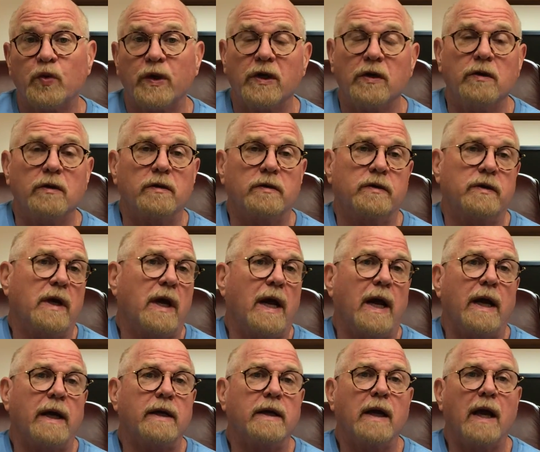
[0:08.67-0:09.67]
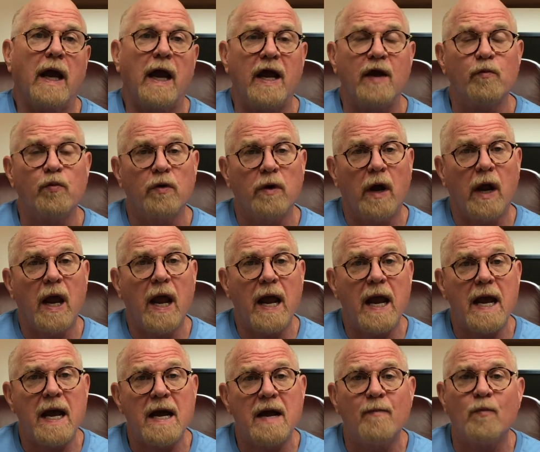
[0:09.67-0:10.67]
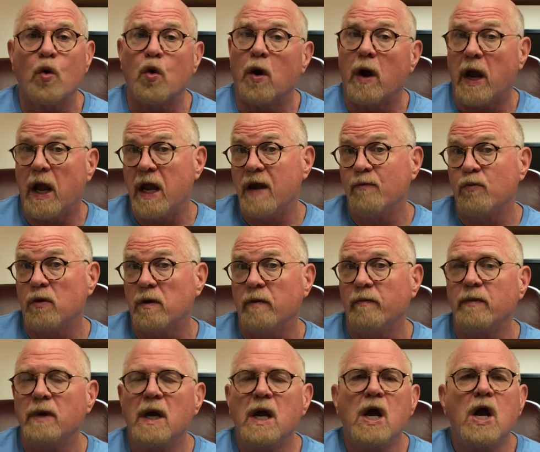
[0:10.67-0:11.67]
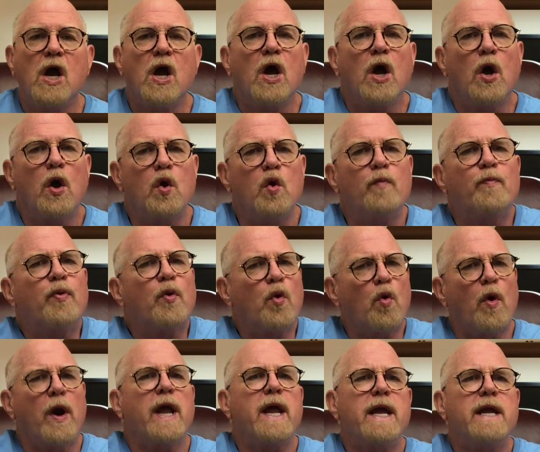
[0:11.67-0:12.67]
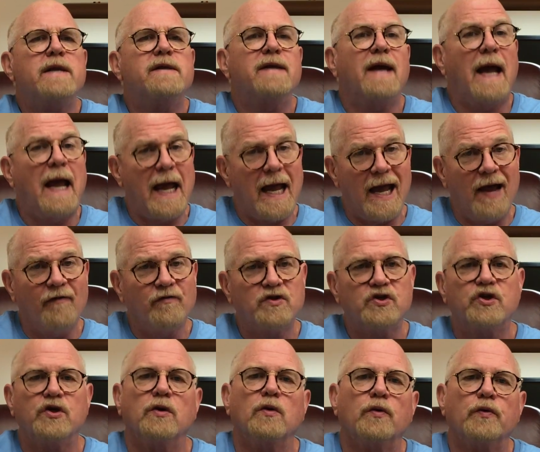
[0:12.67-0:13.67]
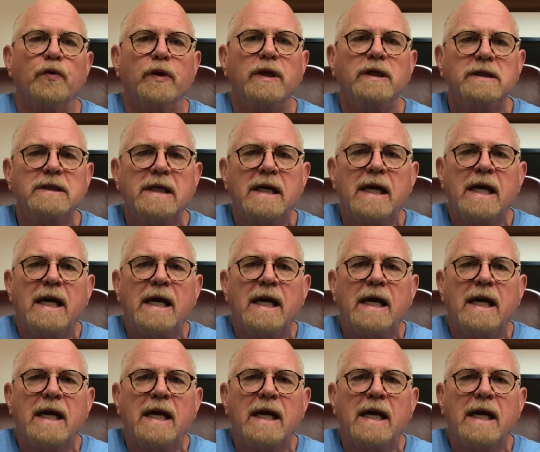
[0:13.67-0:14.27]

We looked at Abram, who prayed to have children.